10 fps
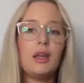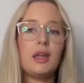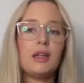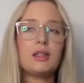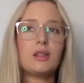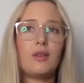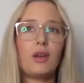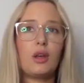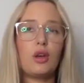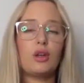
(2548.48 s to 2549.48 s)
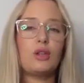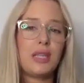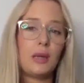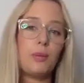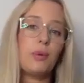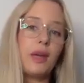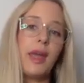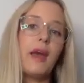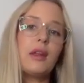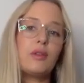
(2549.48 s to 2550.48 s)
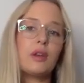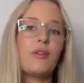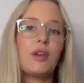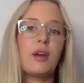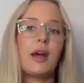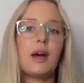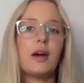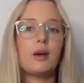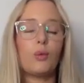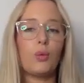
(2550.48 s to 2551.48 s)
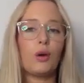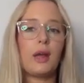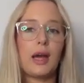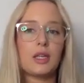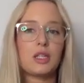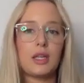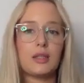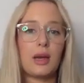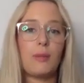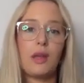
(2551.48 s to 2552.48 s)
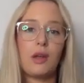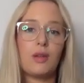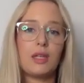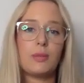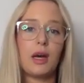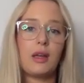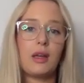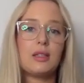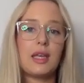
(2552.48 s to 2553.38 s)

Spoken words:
and just go deeper again and really figure out what actually is happening on these markets.